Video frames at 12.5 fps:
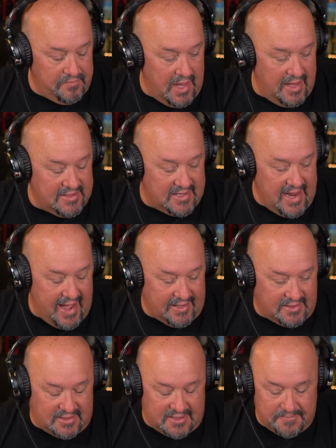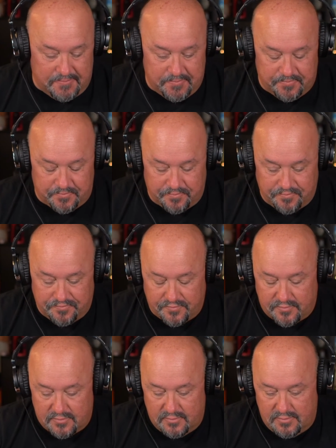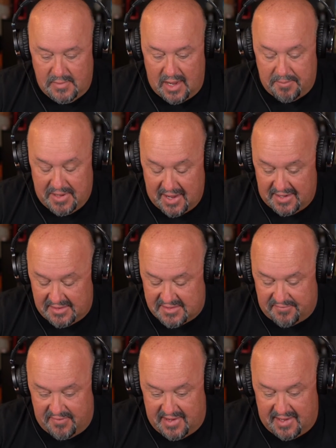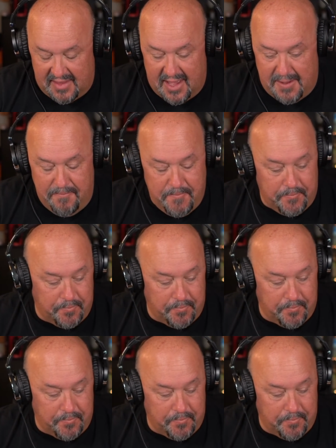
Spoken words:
is next. I'm getting some vanilla.